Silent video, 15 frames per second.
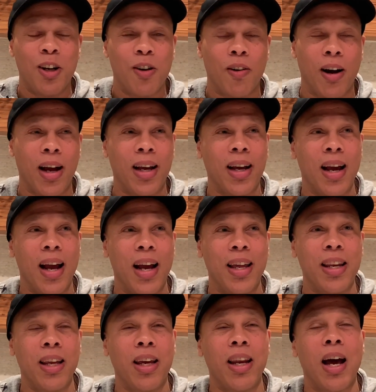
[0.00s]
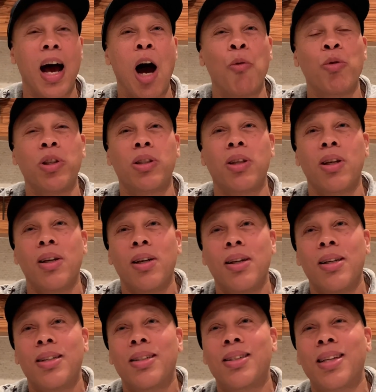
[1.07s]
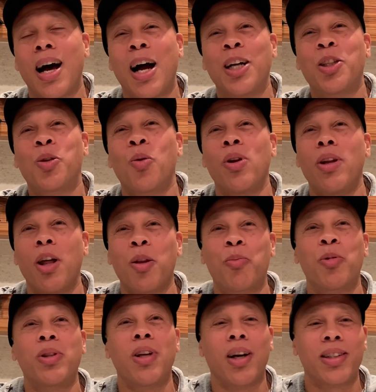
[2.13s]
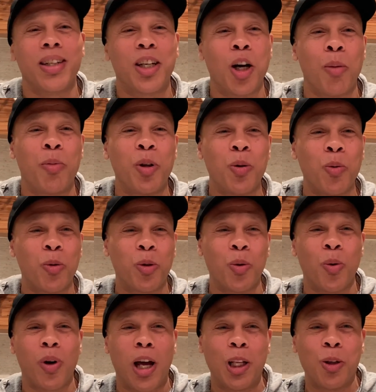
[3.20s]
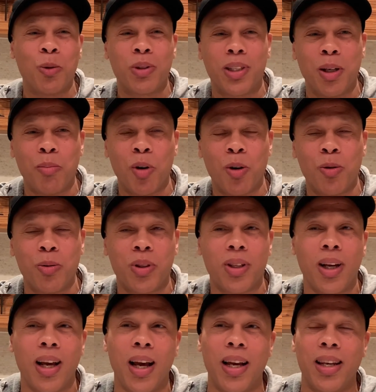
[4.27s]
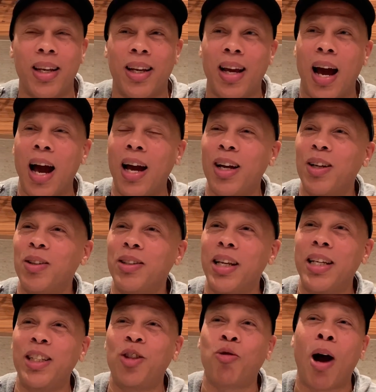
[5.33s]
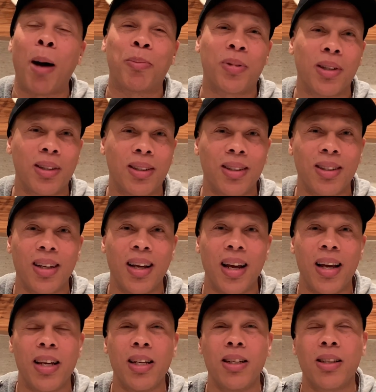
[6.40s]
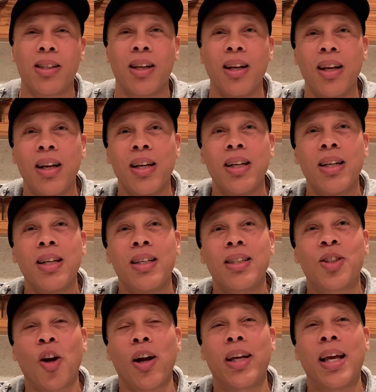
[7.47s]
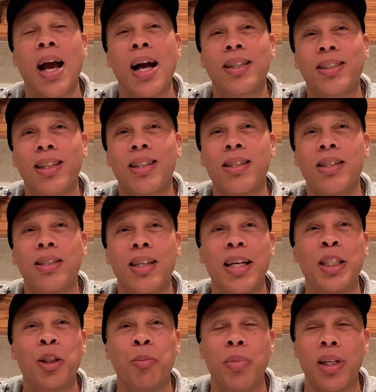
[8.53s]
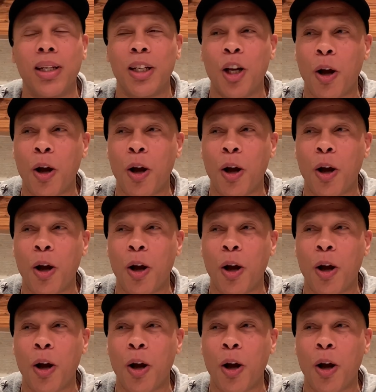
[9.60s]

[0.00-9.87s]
right? And then I was signed to another production company. We were doing our little demos, and the guy, he dropped us, and sarcastically said to me,